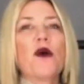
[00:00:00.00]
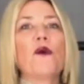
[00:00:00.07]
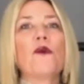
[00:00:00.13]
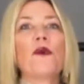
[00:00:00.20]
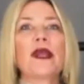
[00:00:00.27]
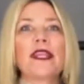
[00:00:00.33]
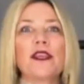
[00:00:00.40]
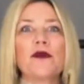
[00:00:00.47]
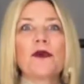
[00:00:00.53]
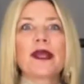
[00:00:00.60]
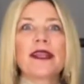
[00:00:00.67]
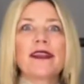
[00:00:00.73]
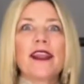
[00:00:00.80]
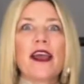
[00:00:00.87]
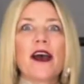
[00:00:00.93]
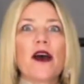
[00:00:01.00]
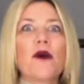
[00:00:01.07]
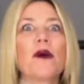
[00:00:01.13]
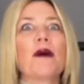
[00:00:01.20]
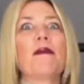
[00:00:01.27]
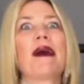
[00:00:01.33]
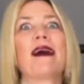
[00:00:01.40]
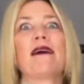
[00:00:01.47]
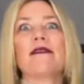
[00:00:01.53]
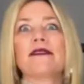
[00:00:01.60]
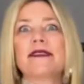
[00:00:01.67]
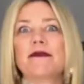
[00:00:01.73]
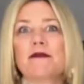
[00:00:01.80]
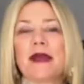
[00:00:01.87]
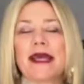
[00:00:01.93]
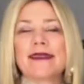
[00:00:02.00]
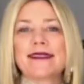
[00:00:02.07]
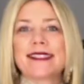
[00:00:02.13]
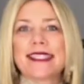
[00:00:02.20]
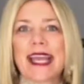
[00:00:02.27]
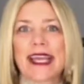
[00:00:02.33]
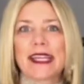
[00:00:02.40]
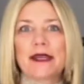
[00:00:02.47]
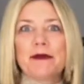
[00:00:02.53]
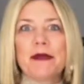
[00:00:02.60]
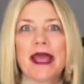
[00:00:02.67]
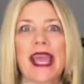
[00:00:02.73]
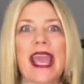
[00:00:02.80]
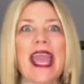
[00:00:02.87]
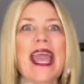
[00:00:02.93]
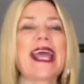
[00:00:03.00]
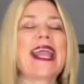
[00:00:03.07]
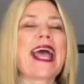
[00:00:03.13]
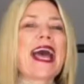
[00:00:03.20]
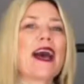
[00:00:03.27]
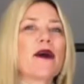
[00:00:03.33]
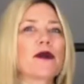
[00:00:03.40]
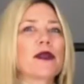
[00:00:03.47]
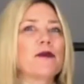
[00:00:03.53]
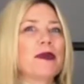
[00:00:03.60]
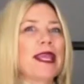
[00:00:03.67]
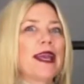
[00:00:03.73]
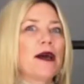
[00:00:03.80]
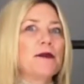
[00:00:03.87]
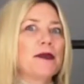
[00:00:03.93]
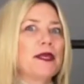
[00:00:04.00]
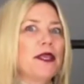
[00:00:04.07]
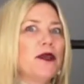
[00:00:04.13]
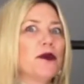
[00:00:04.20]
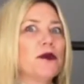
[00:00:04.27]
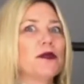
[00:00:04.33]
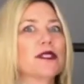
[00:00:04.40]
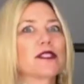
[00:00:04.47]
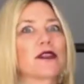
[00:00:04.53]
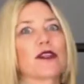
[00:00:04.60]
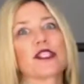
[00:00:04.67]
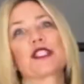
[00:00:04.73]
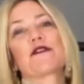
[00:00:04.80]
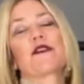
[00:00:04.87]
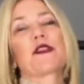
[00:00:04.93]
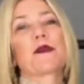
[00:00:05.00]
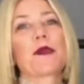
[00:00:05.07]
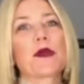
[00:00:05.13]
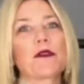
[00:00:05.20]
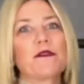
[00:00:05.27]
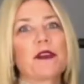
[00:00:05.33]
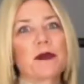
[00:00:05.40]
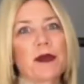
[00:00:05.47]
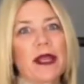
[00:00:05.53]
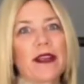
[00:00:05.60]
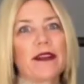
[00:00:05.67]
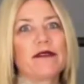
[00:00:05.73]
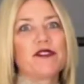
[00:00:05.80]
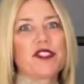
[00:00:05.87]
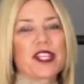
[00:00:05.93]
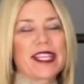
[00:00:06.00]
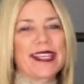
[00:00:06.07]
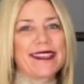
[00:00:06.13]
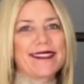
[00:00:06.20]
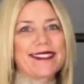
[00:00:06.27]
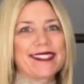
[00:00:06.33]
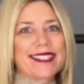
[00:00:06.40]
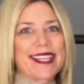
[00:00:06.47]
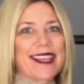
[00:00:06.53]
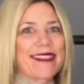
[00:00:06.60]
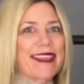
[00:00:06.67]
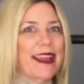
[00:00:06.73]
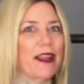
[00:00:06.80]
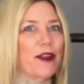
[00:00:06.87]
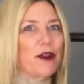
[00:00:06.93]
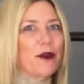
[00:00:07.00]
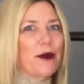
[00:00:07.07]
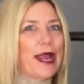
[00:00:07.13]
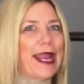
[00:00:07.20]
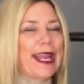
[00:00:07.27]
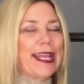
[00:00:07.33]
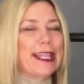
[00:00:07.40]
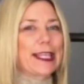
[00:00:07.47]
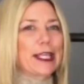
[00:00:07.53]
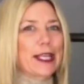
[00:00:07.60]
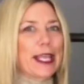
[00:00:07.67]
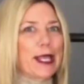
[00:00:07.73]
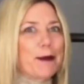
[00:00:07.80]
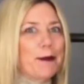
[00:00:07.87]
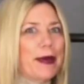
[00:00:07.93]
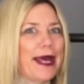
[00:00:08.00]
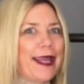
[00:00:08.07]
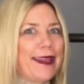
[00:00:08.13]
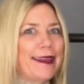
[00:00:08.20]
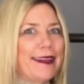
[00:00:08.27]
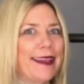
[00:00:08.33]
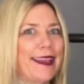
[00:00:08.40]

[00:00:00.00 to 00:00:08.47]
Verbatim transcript: What do you want to know about men's denim, and how can we help you search for the perfect pair of jeans to get that great looking butt